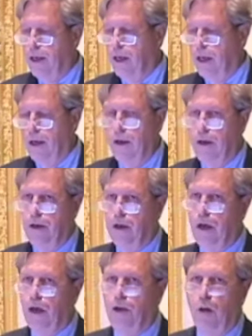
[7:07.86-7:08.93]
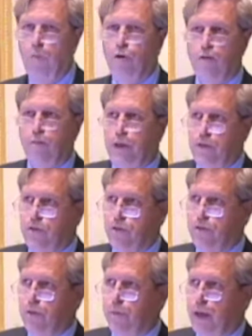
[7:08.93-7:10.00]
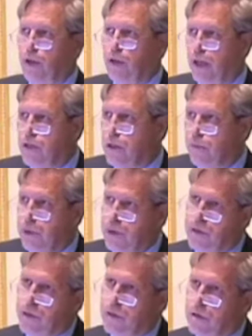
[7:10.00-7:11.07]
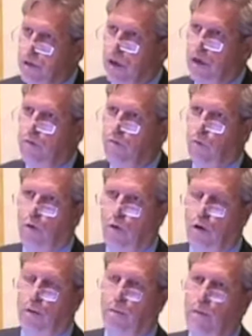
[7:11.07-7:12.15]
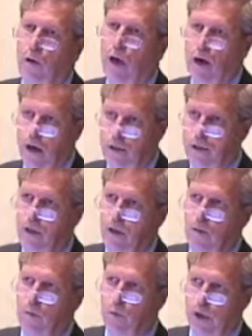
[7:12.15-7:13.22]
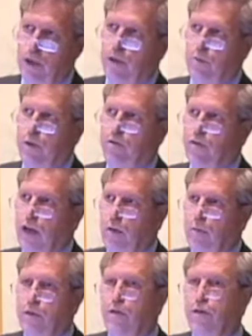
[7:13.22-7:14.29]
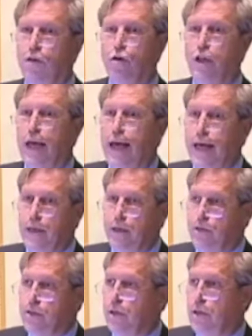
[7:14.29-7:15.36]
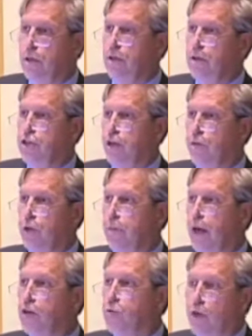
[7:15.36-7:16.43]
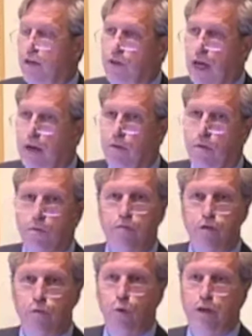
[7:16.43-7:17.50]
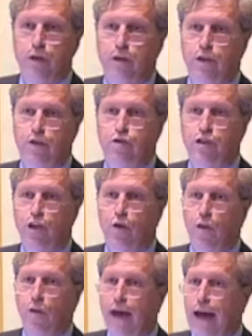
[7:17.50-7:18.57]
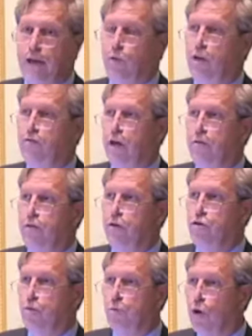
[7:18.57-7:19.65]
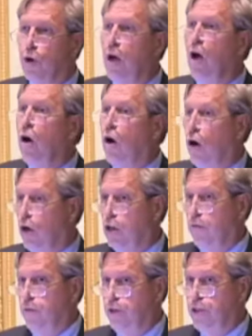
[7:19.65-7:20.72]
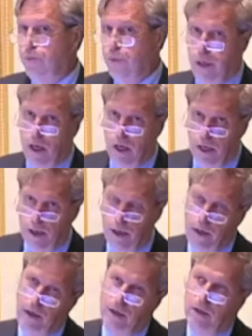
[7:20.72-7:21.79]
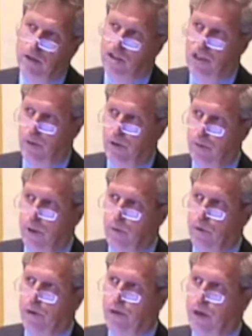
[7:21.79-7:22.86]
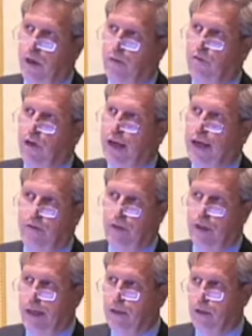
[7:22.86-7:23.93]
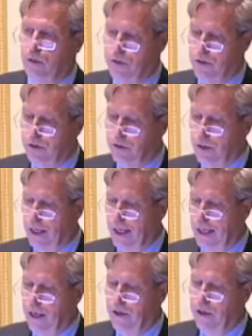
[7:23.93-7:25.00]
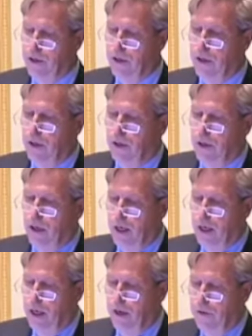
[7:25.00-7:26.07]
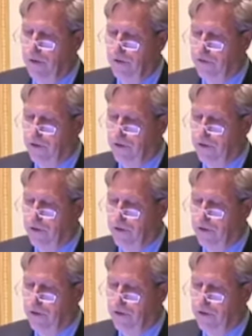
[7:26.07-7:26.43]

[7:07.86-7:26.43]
a number of pieces, about a dozen pieces of art work that we framed in the early 80s, generally about 25 or a few more years ago than that, 25 years or more, all of which have been hung, some of them with very heavy light loads. And the